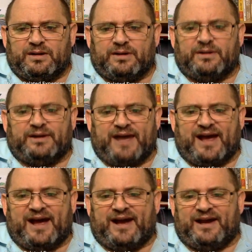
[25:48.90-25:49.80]

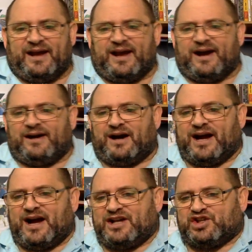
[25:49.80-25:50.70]
Yeah, yeah.
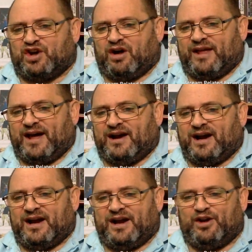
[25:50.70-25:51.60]
I saw that.
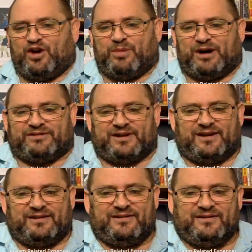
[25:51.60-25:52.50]
I know about that.